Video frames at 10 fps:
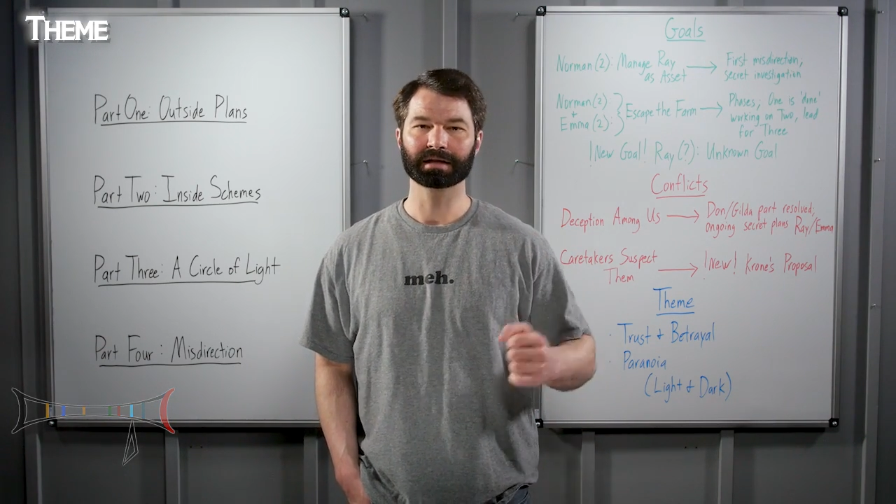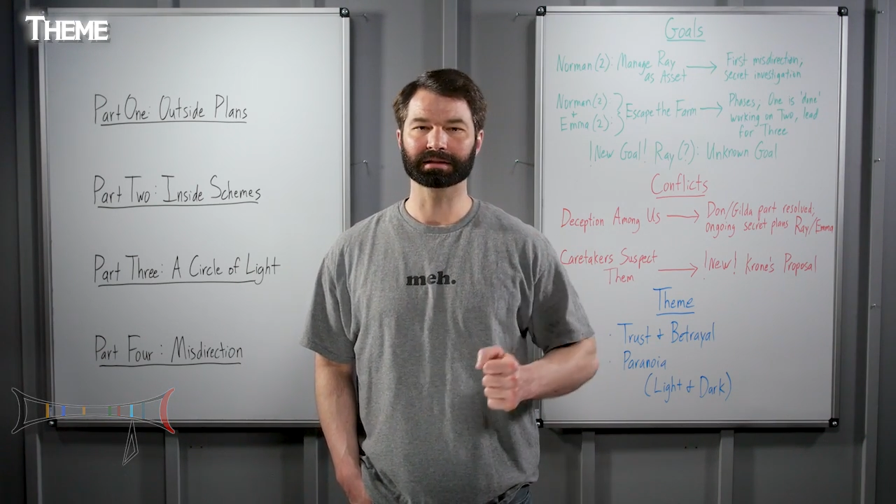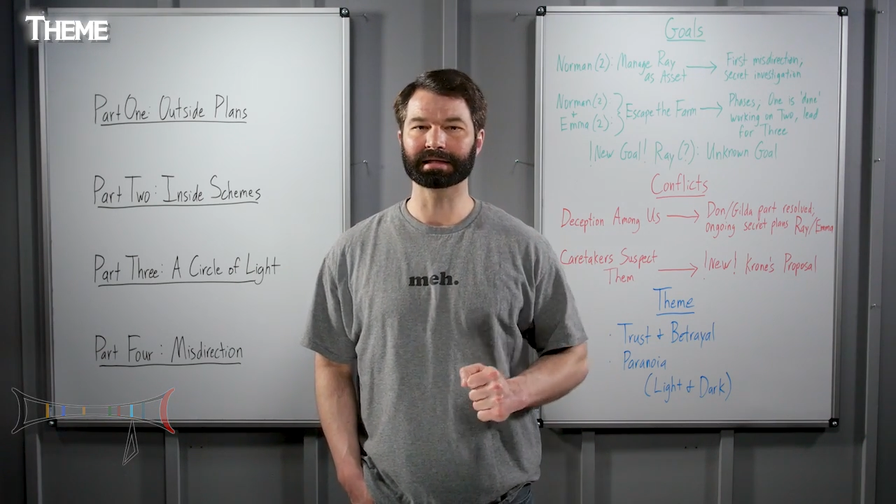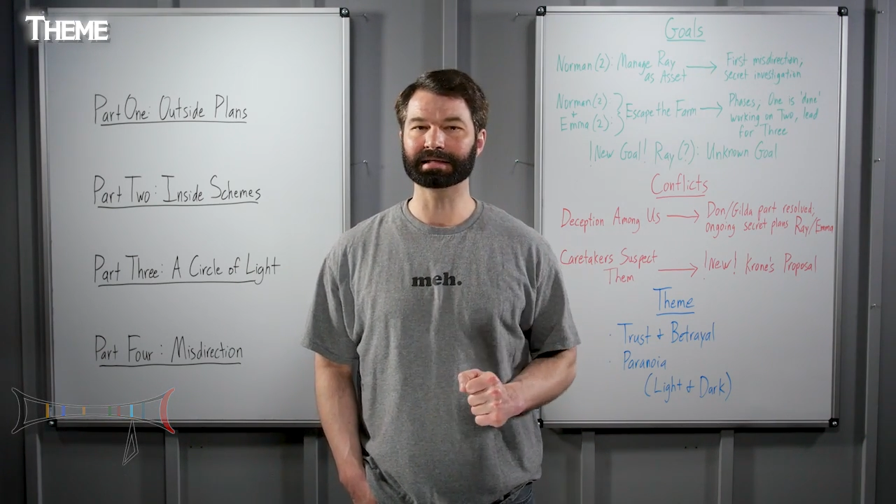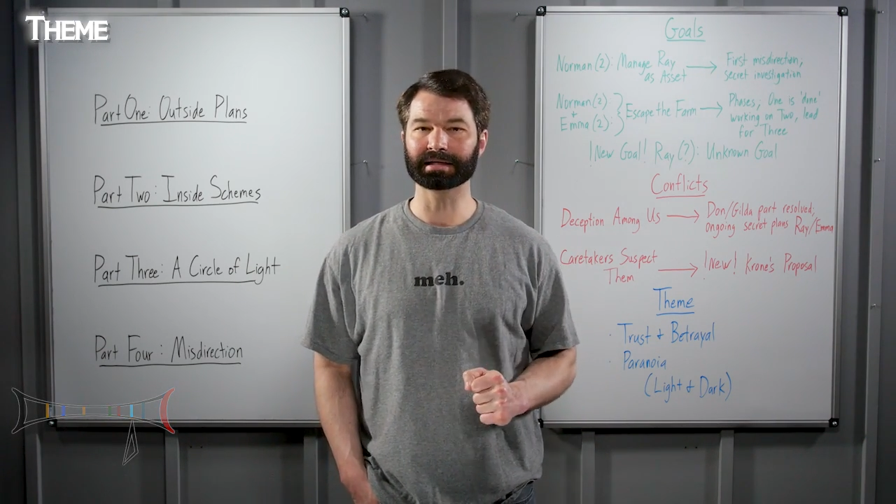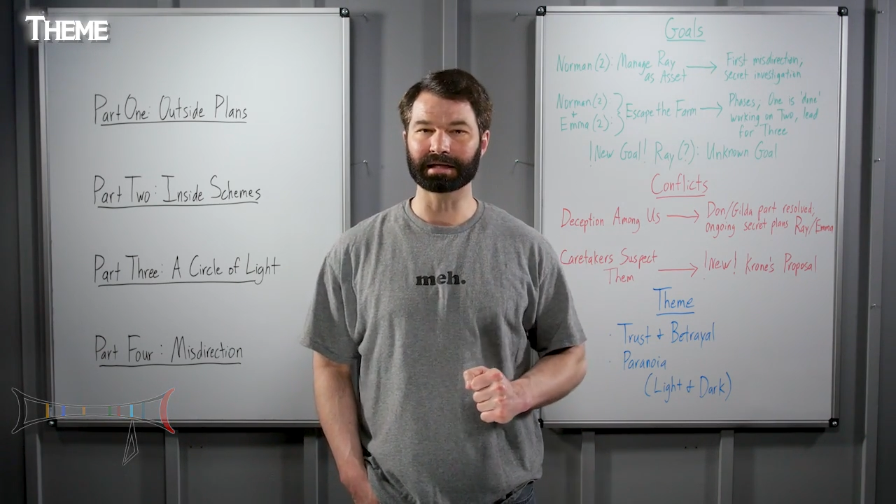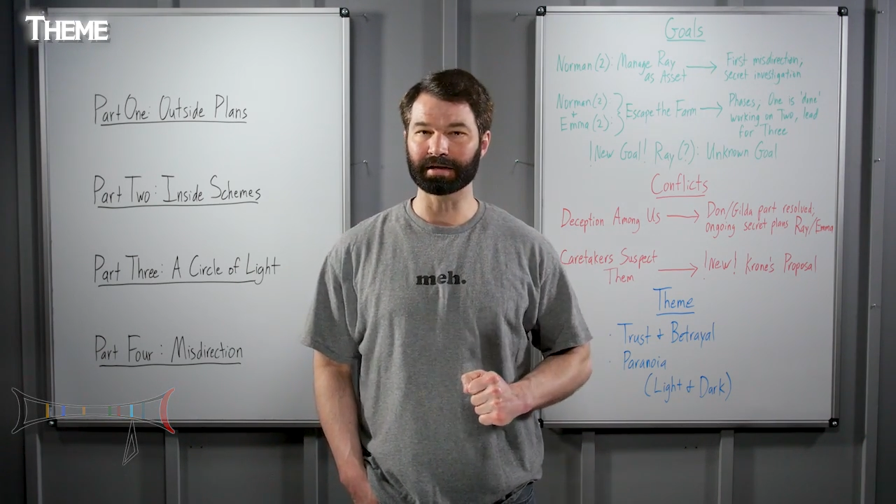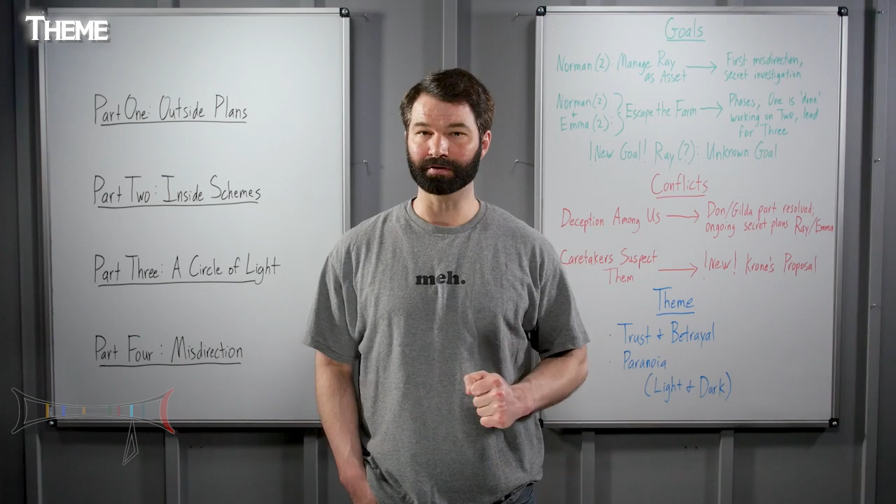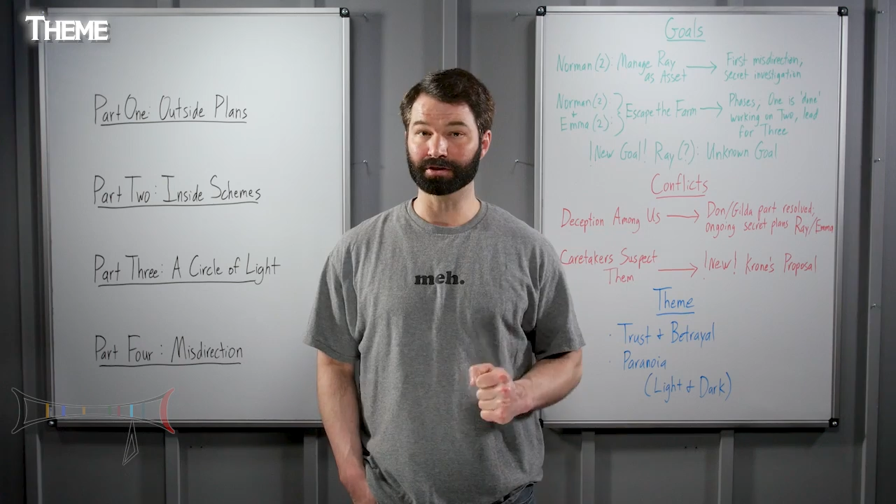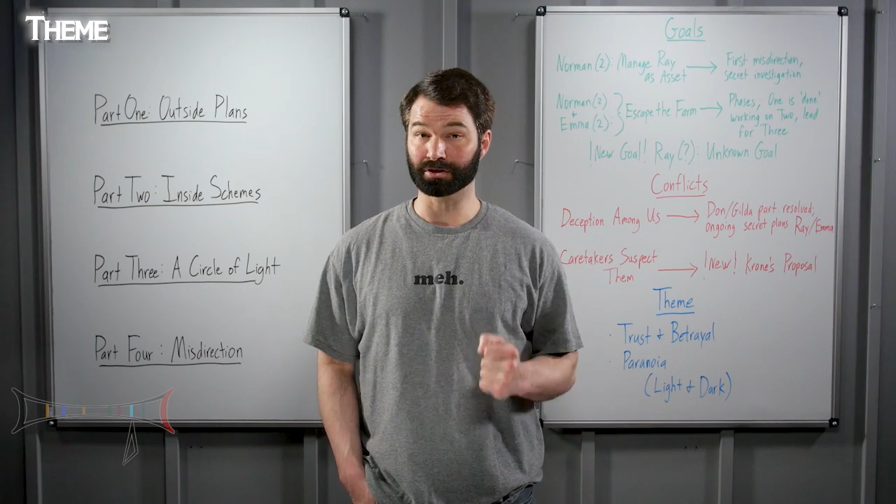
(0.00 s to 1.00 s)
leading
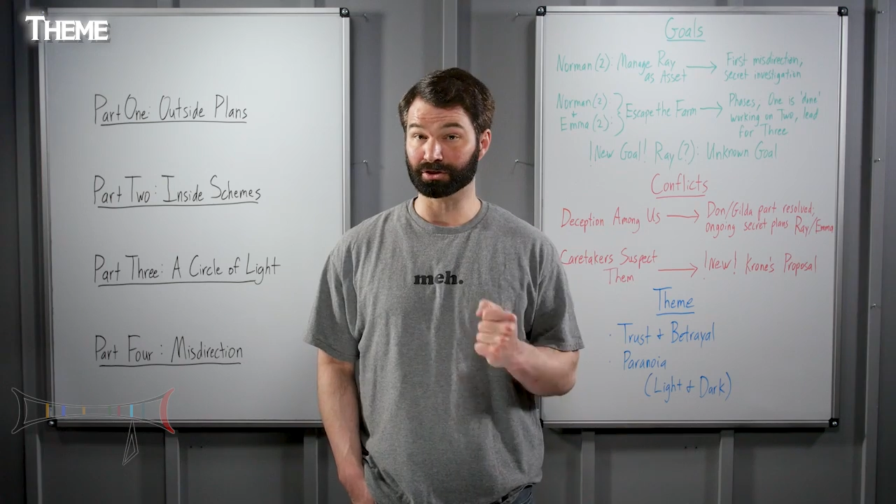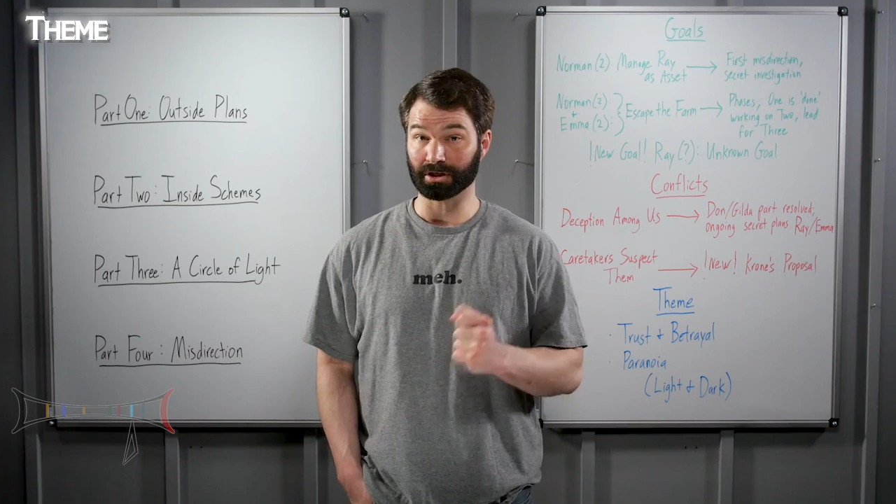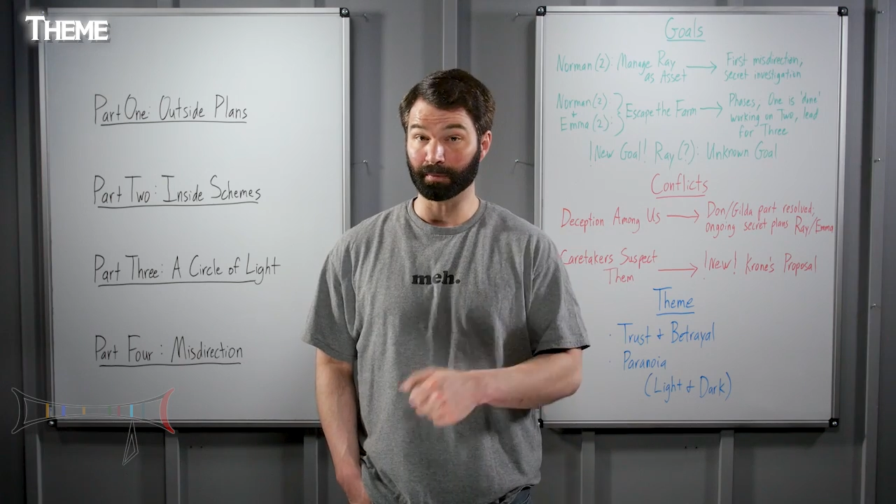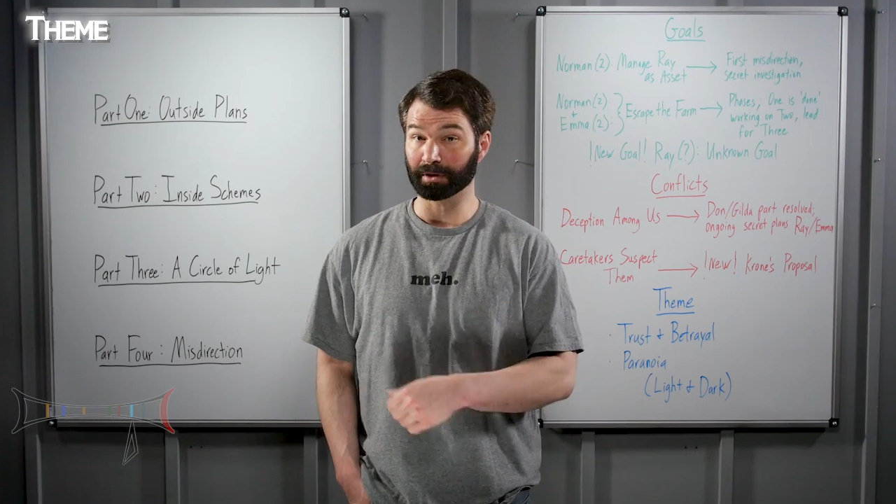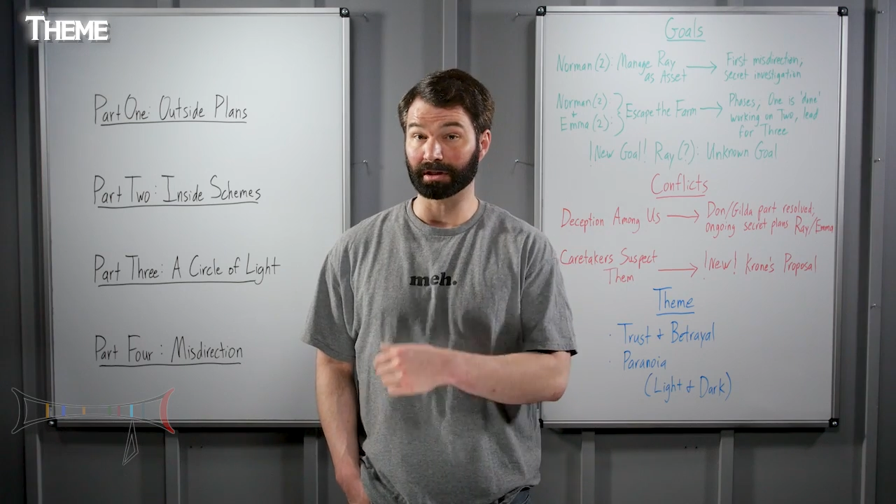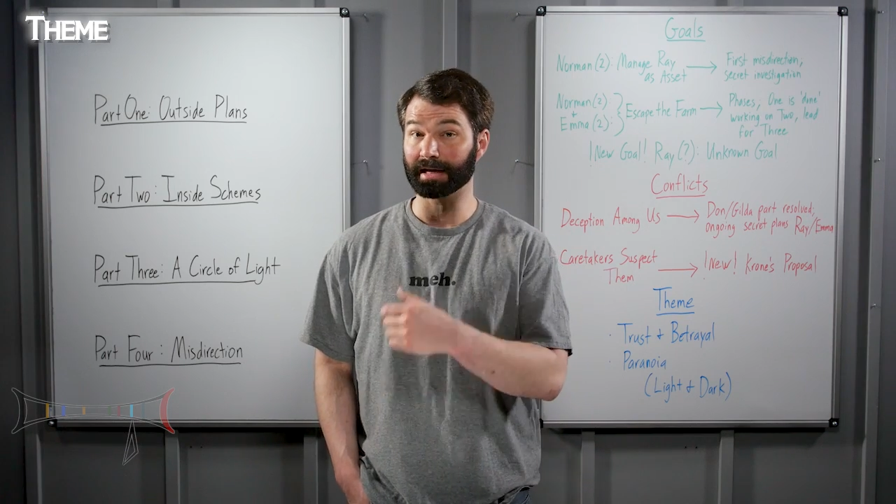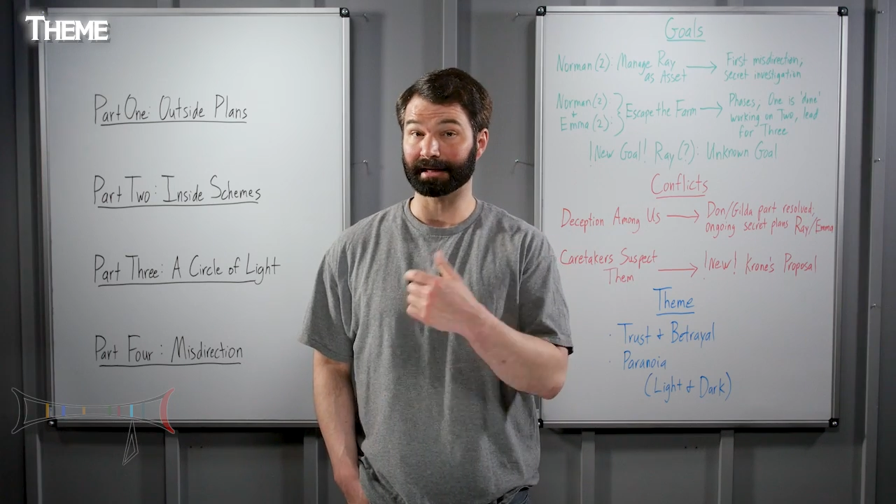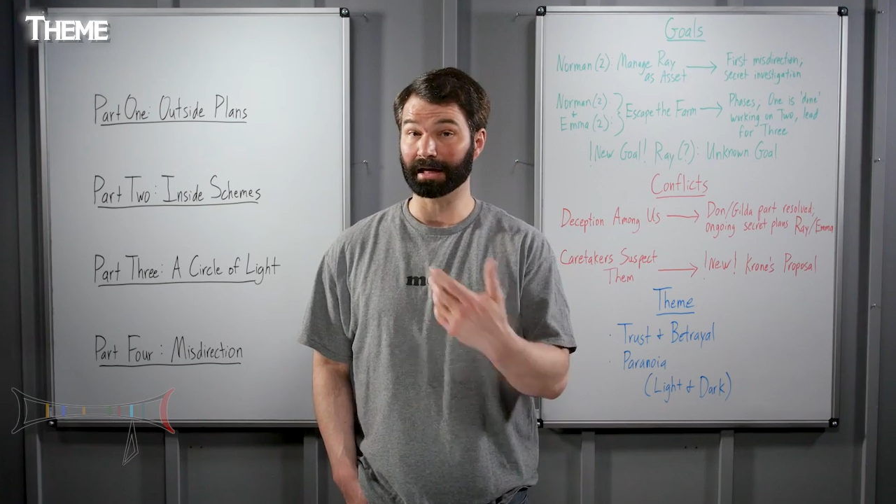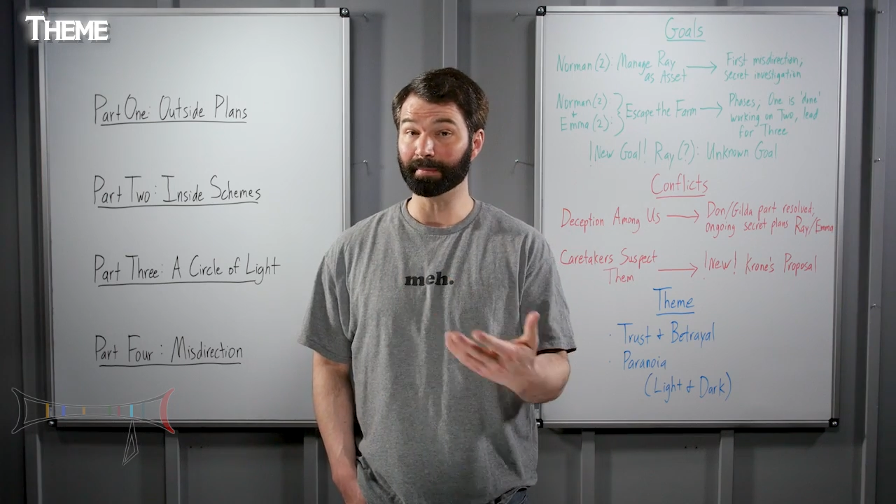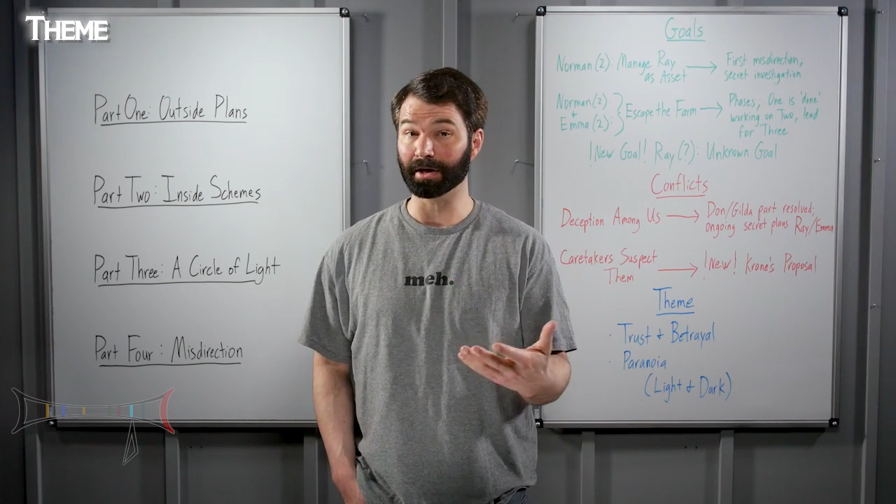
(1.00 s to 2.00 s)
even to someone
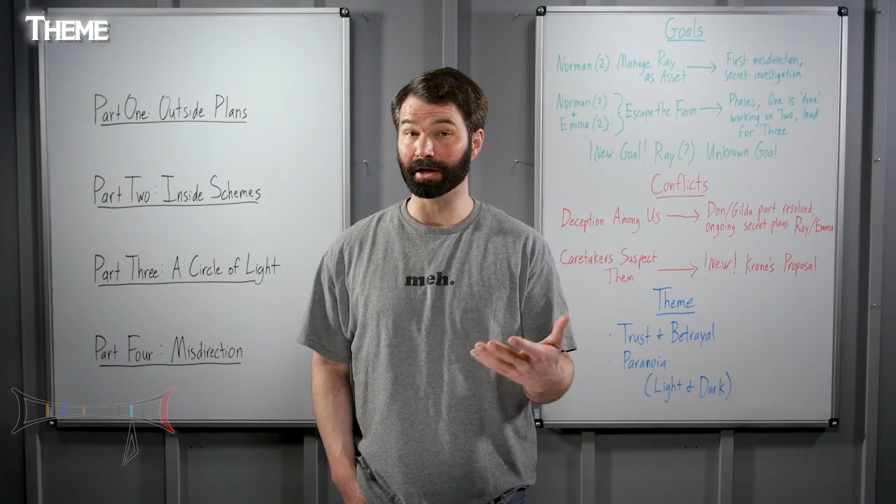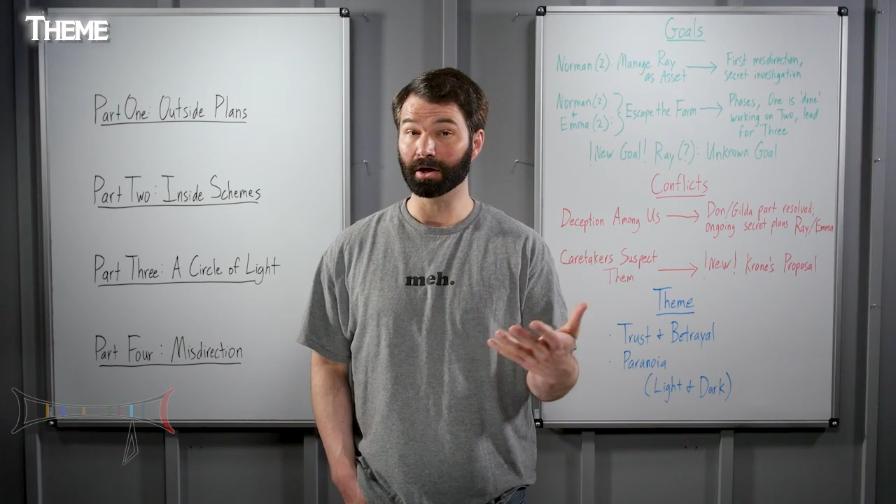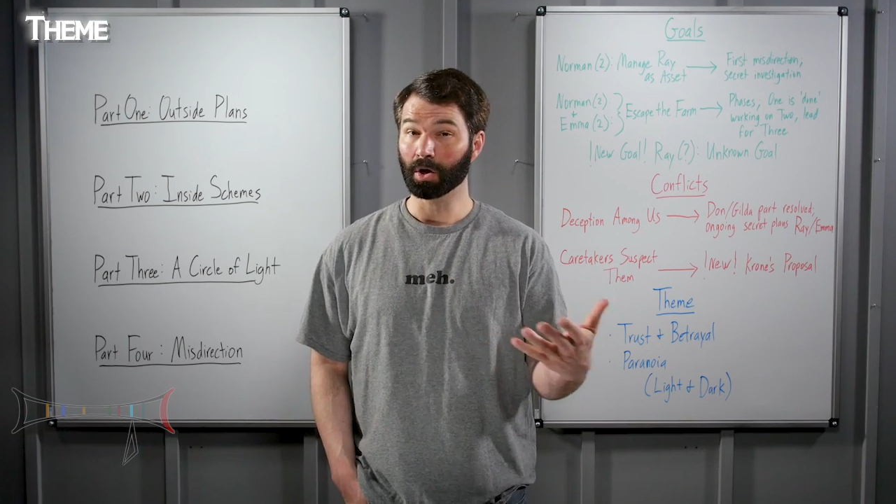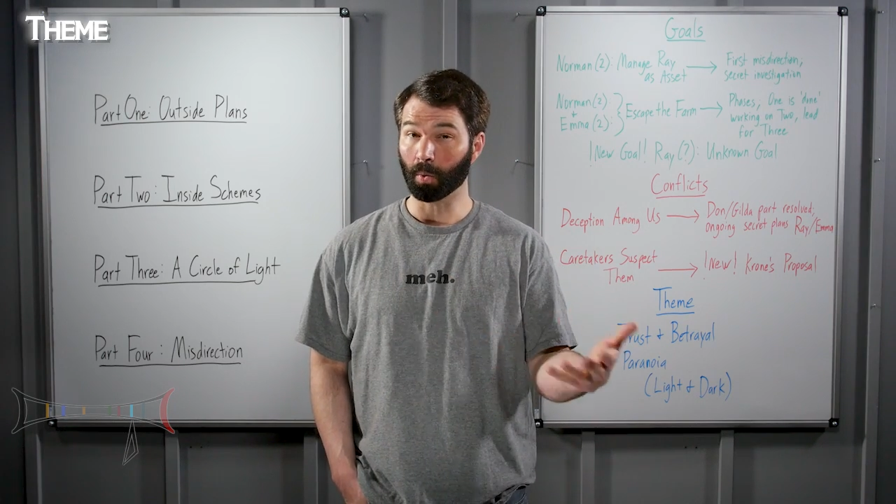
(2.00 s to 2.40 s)
like Emma